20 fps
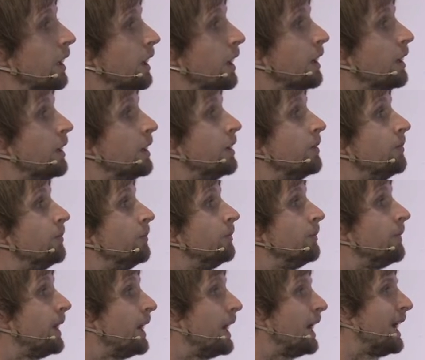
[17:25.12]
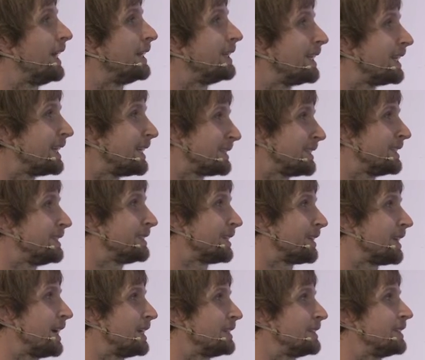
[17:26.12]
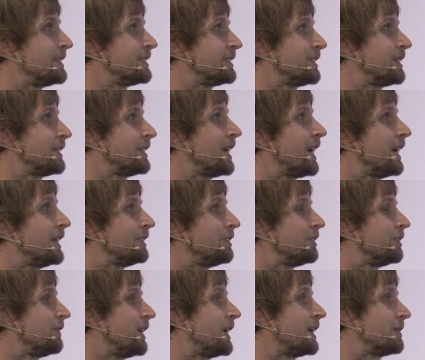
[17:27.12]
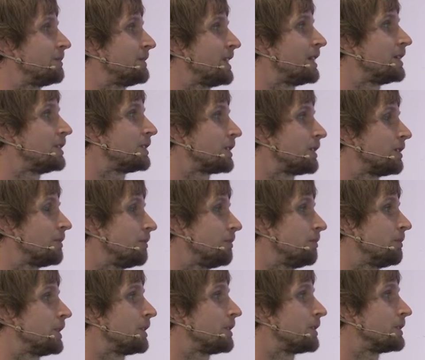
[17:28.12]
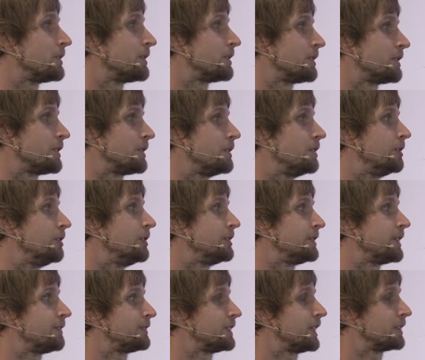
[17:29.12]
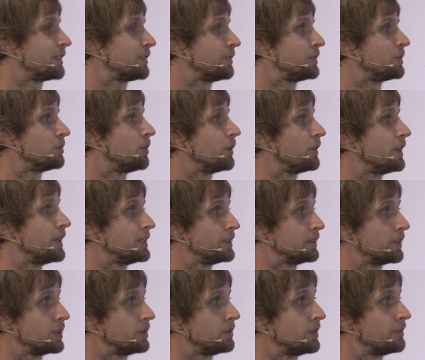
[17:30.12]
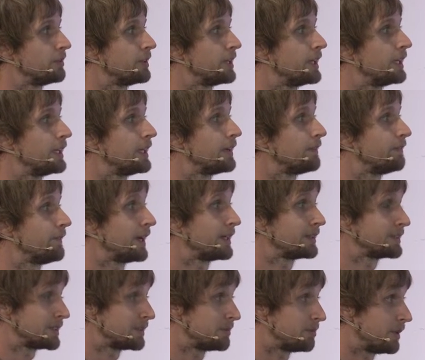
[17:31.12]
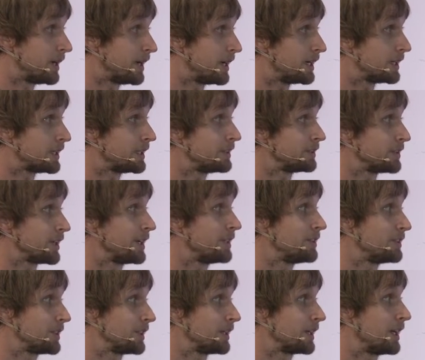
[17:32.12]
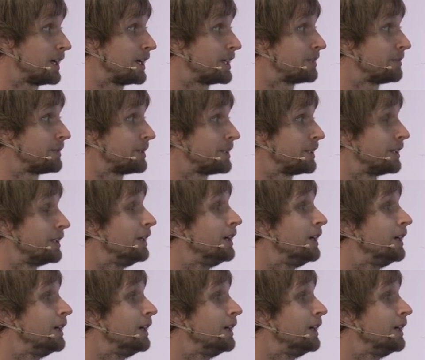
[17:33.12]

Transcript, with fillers: Um, and linked into that is this uh, idea of adaptation, because the LULUCF sector is one that is going to be really affected by changing climate.